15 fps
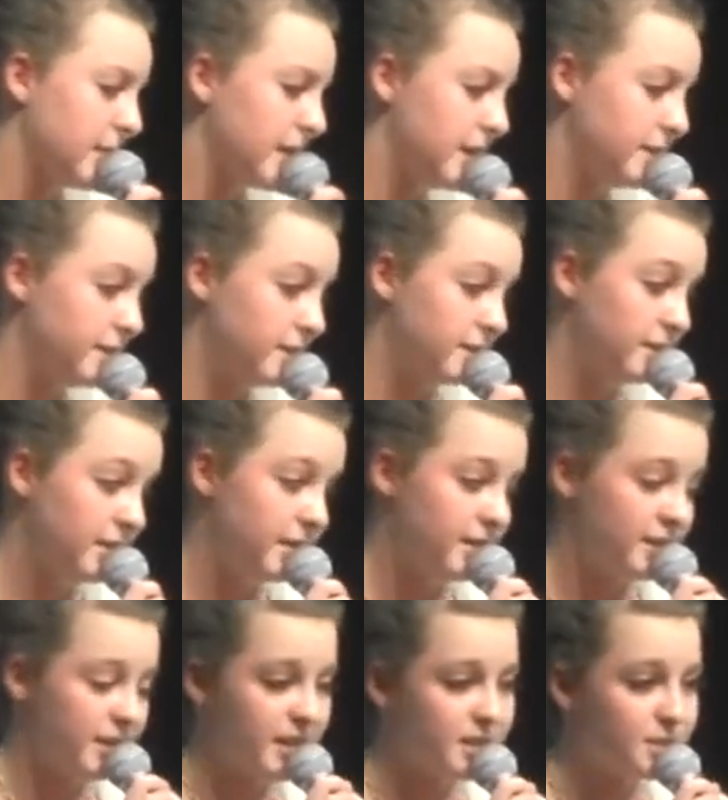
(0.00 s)
And
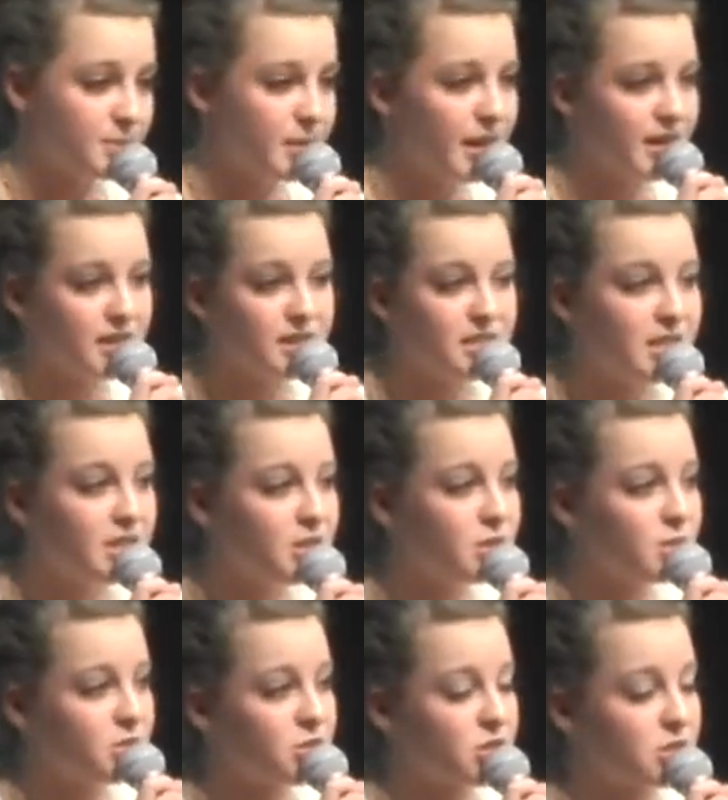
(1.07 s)
that's something I
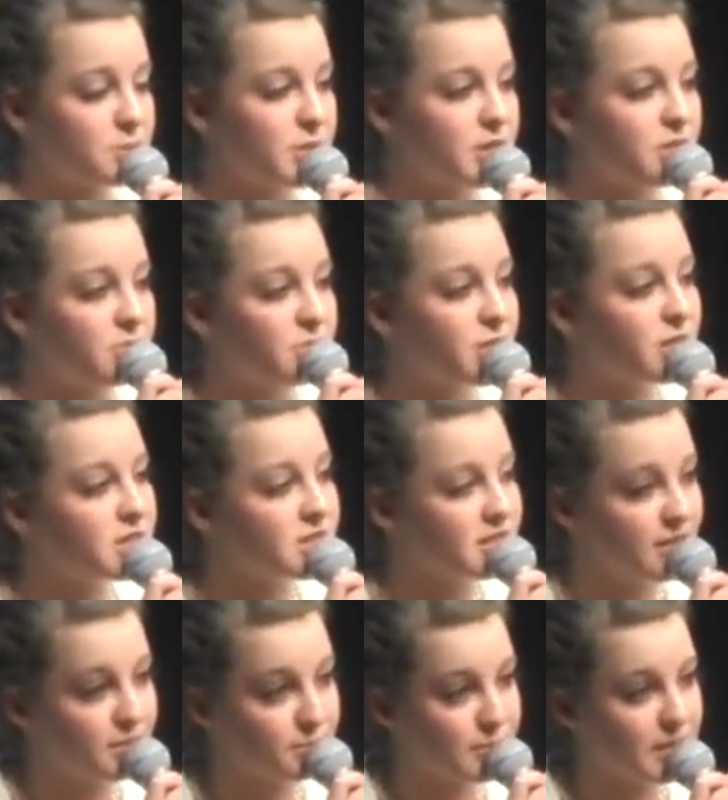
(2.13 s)
continue to just be convicted
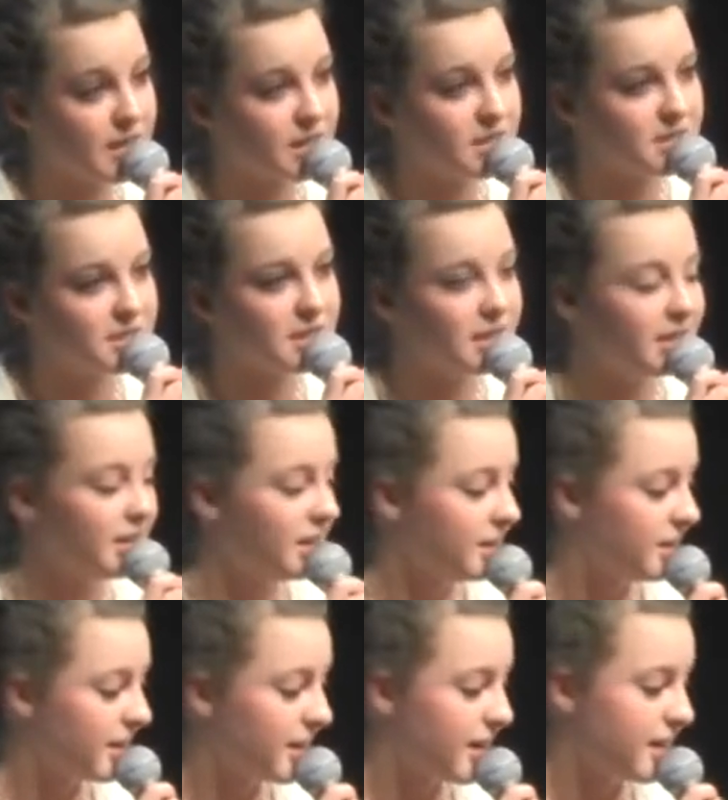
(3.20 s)
of because,
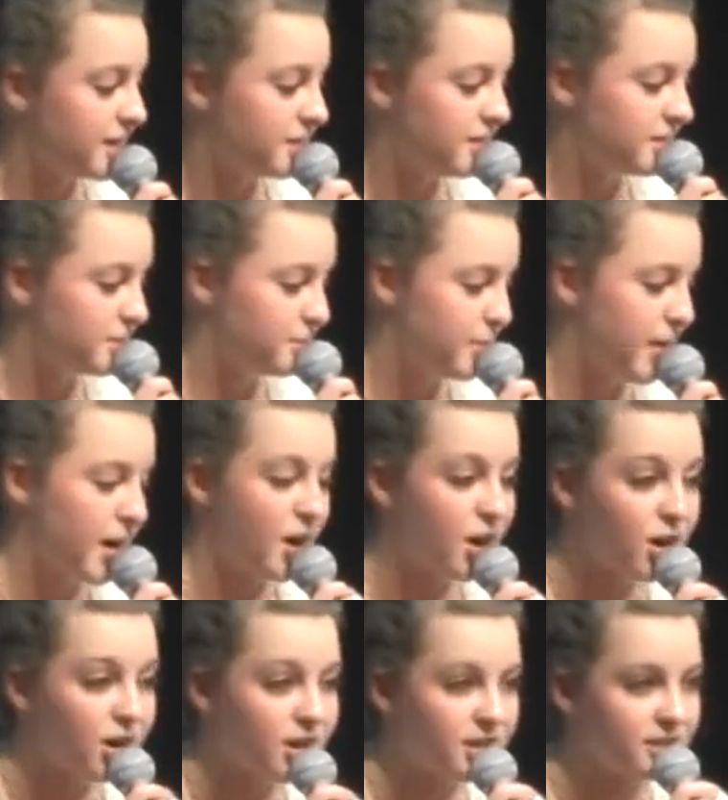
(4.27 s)
my
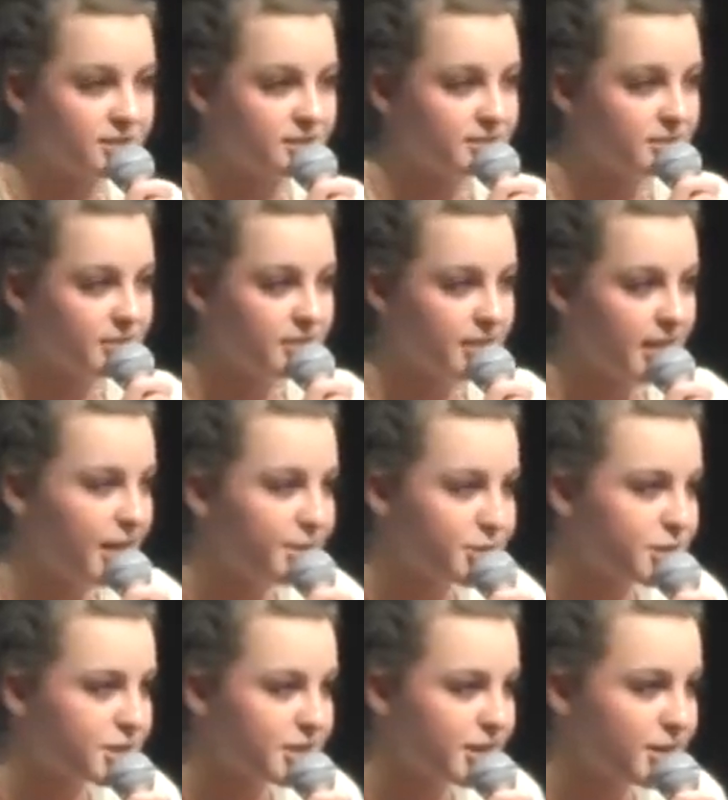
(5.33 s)
heart, ever
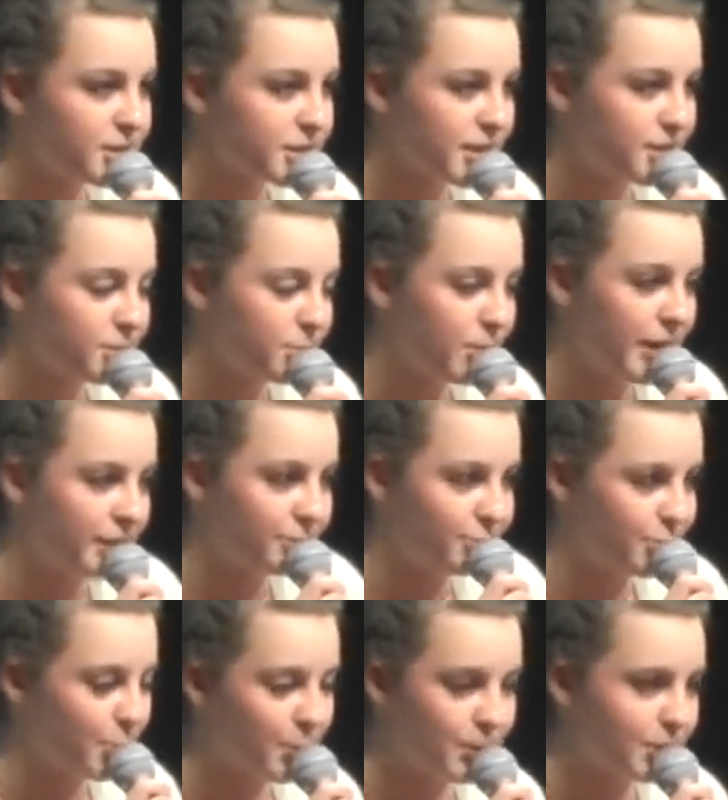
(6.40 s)
since I was
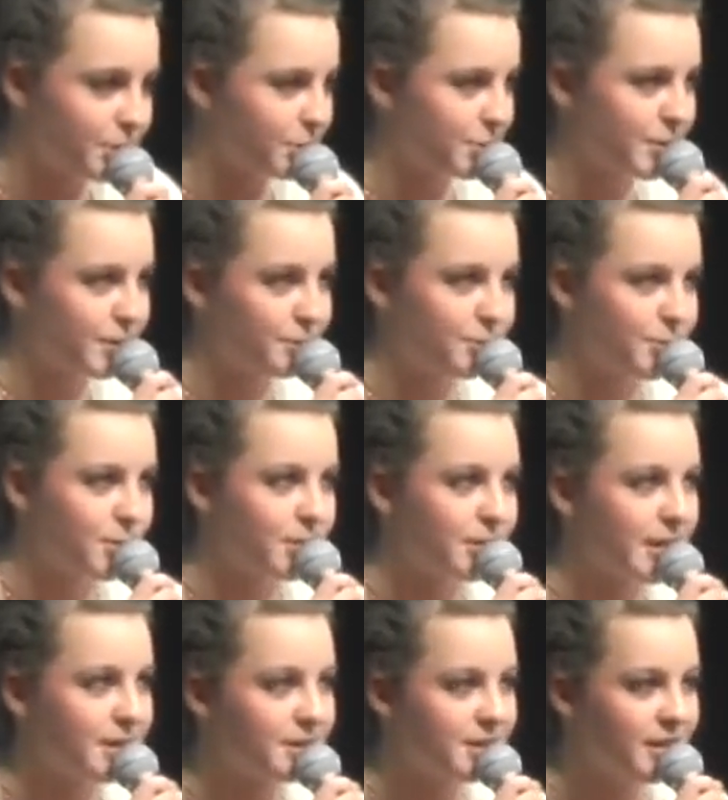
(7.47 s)
3 or
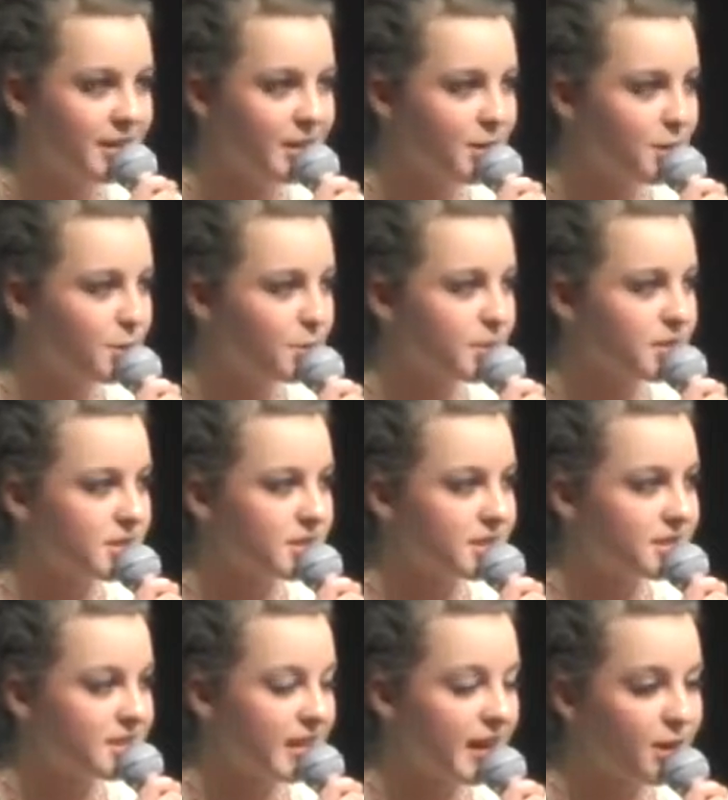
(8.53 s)
4, was
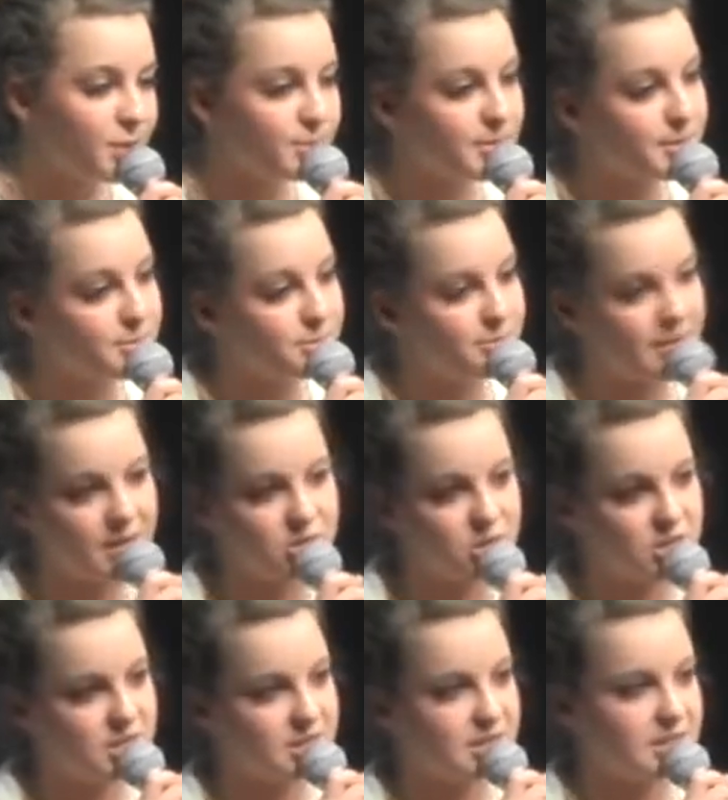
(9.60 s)
to tell people about
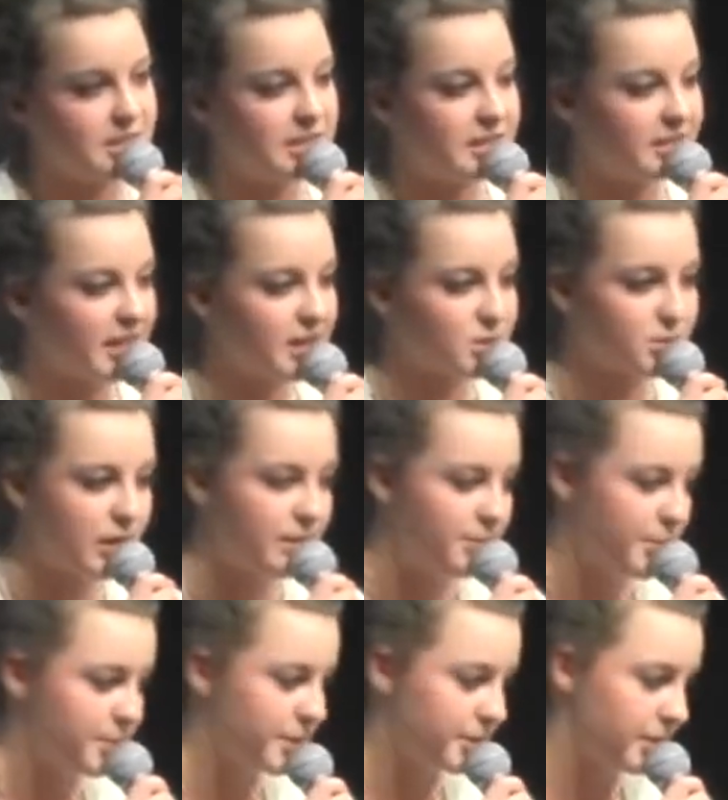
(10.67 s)
Jesus, and that's why
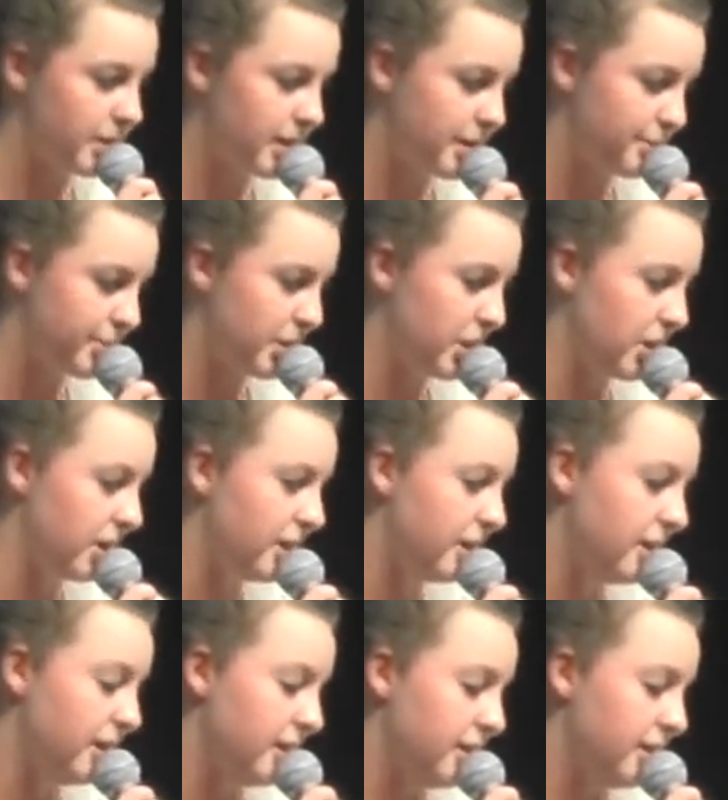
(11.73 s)
I'm up here.